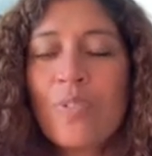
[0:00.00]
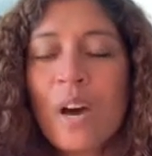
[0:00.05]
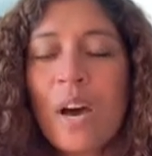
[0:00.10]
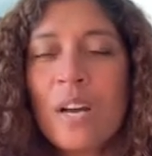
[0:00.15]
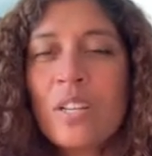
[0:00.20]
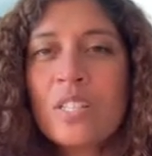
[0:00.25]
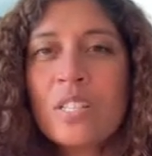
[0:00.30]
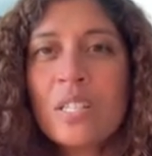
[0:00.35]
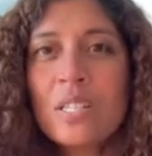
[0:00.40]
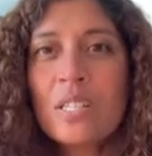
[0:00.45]

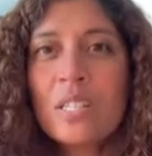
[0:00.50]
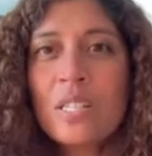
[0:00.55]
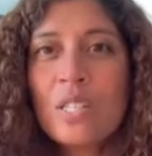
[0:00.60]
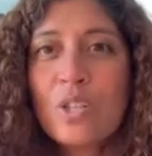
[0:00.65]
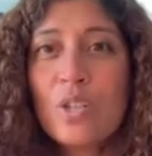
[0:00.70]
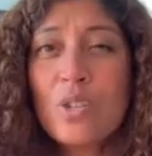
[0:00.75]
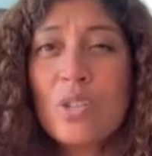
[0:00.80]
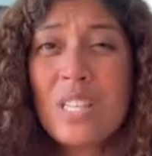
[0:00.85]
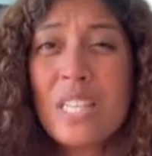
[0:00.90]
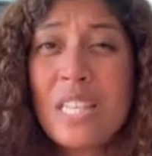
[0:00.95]

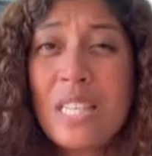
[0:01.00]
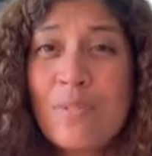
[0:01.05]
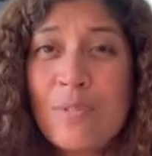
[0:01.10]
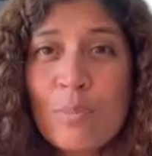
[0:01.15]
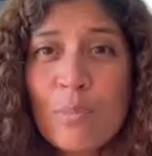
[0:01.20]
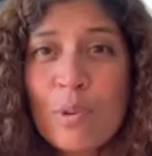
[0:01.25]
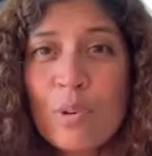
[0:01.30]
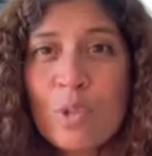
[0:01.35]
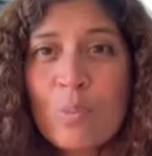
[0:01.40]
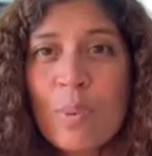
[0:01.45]
RJC even
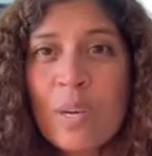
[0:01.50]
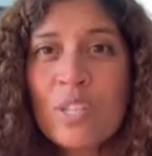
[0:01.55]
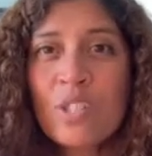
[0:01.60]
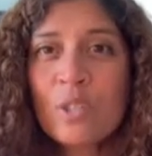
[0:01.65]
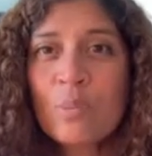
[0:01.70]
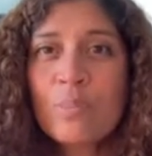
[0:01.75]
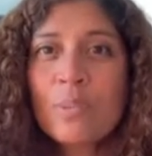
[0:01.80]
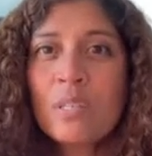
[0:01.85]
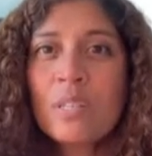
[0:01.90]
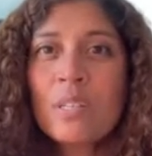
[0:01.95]
more
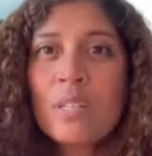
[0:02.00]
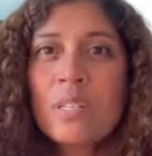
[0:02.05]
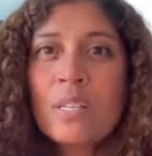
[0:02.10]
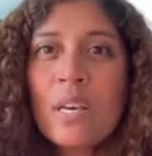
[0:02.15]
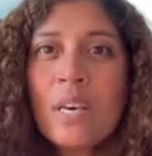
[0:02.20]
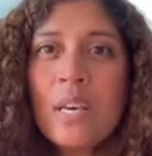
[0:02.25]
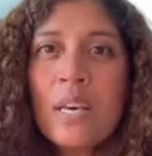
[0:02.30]
special, because